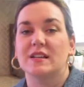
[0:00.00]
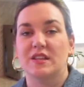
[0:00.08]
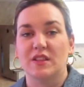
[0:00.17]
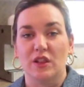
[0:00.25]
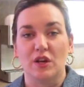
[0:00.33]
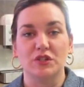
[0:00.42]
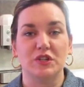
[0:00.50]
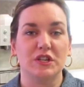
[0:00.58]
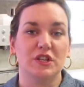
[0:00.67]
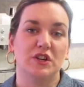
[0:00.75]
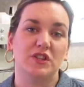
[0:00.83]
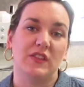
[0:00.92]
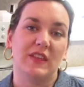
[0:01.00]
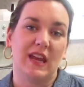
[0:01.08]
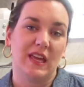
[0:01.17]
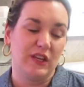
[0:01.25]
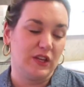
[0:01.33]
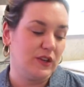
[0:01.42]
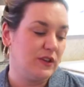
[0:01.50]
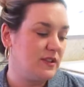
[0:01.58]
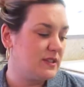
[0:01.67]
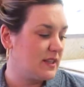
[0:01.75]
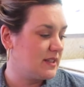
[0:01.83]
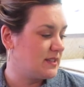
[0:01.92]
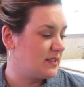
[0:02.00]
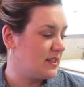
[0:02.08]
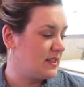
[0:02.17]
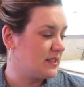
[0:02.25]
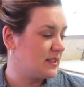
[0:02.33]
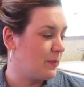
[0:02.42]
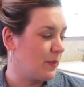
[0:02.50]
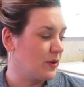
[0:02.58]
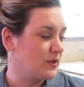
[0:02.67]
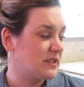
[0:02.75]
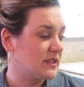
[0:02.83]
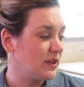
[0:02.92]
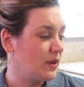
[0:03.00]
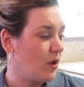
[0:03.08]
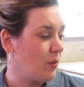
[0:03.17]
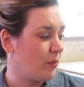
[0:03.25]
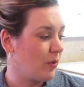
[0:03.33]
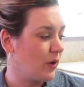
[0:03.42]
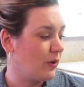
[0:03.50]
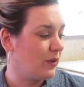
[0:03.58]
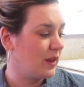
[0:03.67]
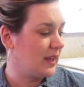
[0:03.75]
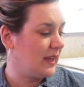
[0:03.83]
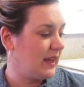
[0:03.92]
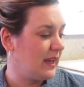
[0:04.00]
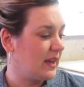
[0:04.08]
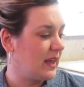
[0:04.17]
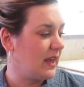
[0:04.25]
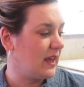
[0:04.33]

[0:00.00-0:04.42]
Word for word: right, so the laundry detergent that I use is this Persil Pro Clean